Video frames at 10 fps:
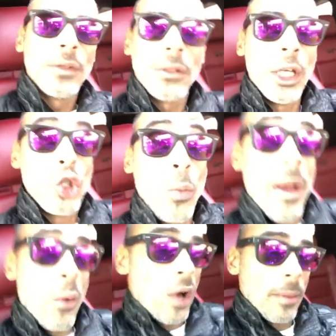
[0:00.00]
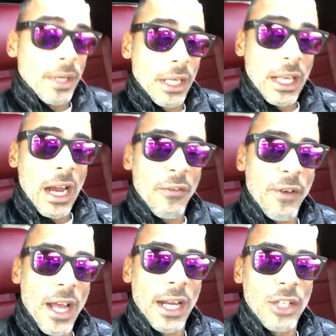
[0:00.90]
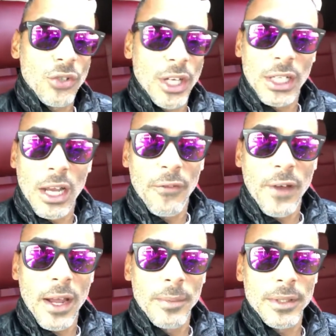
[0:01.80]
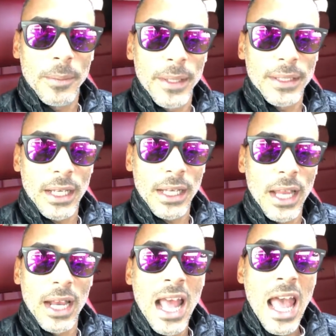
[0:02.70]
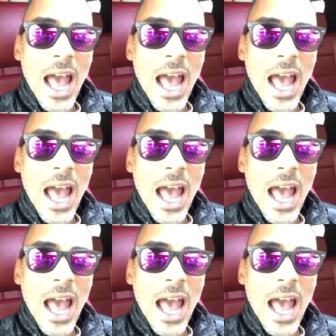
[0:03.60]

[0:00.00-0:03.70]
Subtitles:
things you might want me to clarify, and I'll try to clarify them as the best I can.